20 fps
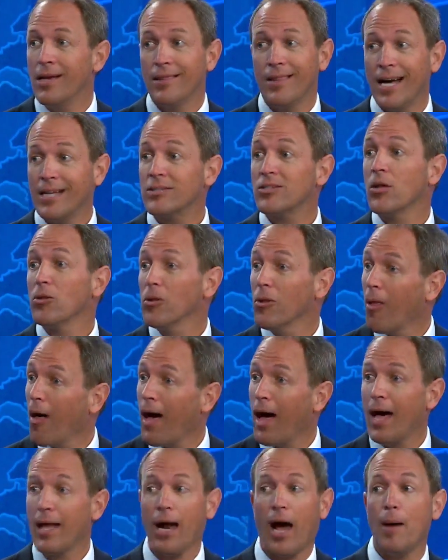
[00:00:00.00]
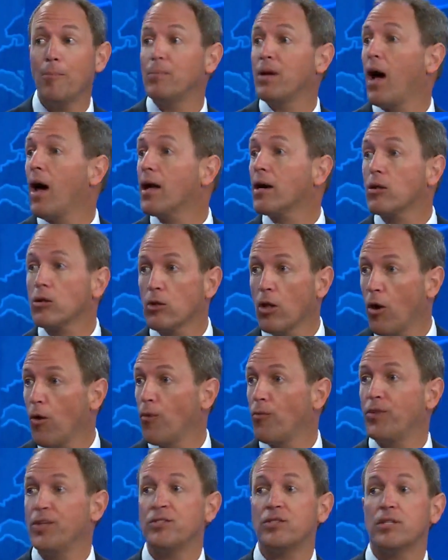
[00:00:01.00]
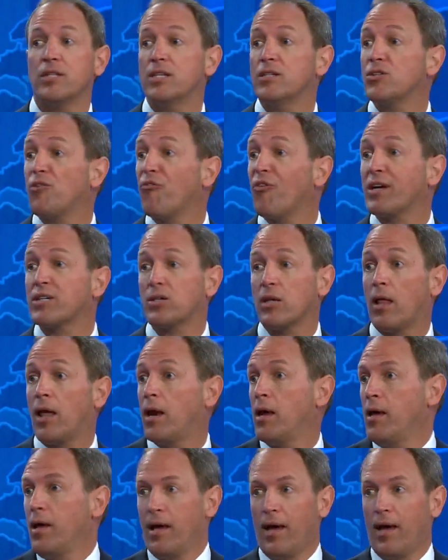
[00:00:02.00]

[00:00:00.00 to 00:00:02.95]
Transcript: That's a lot. I'm not alone. This affects a lot.